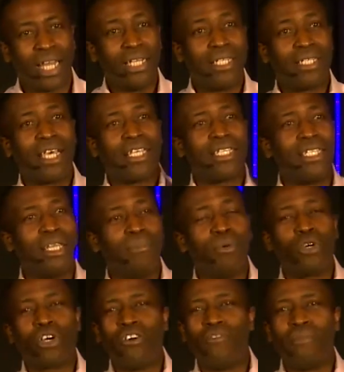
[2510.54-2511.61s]
And it says in the
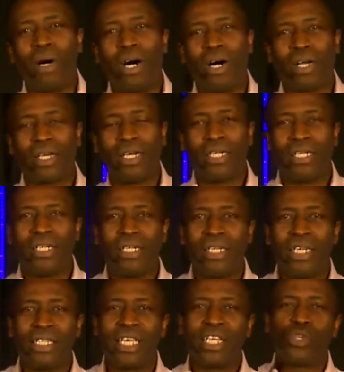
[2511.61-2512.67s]
book of Mark,
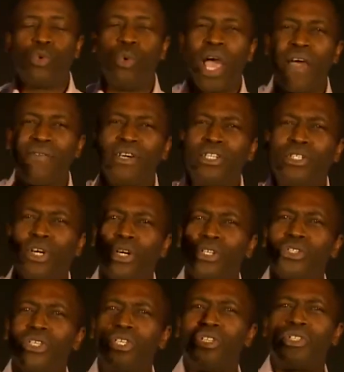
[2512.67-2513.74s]
he says, whoever
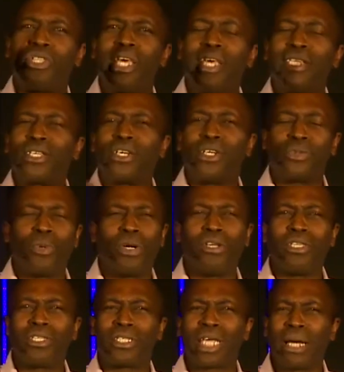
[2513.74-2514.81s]
does these things, because one
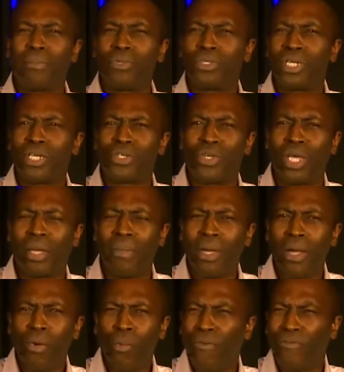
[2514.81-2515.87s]
of the disciples said to him,
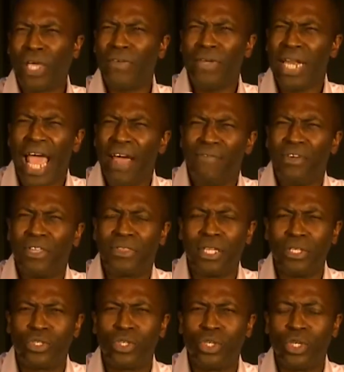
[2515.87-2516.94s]
we've given
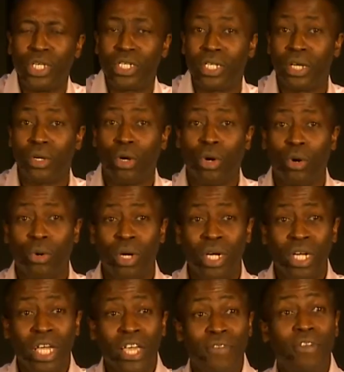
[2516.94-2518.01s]
everything to you. He said, oh,
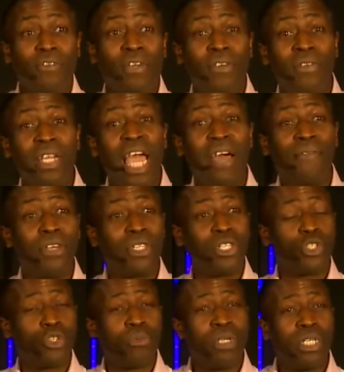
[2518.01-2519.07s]
if you've given
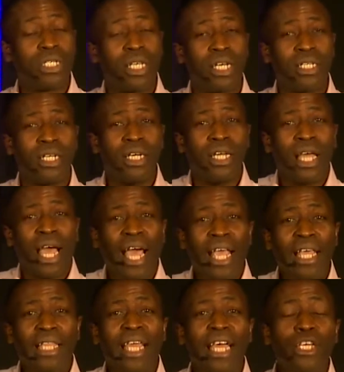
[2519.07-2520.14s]
everything to me, he said,
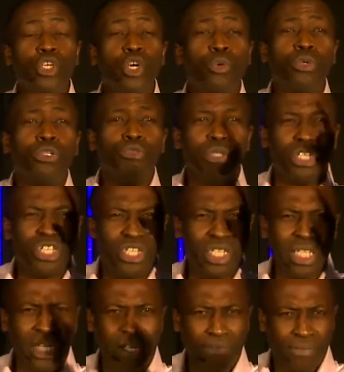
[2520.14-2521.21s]
then you will
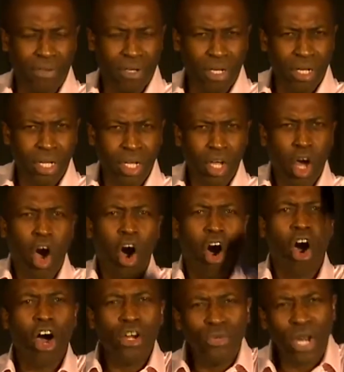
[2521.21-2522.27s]
receive
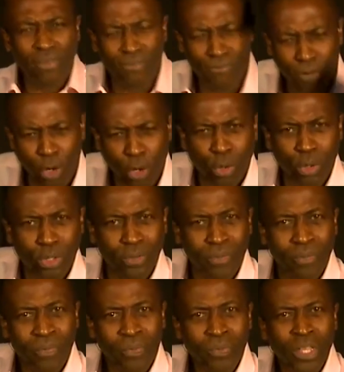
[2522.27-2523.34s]
100-fold
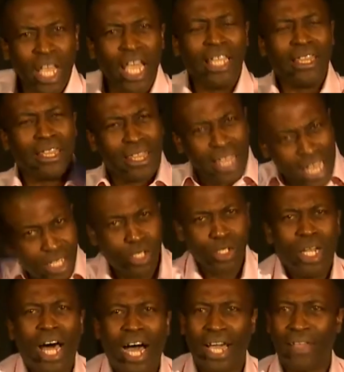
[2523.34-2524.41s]
in
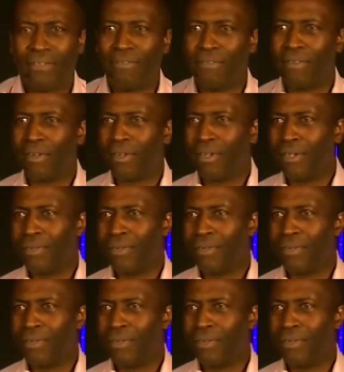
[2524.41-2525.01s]
this life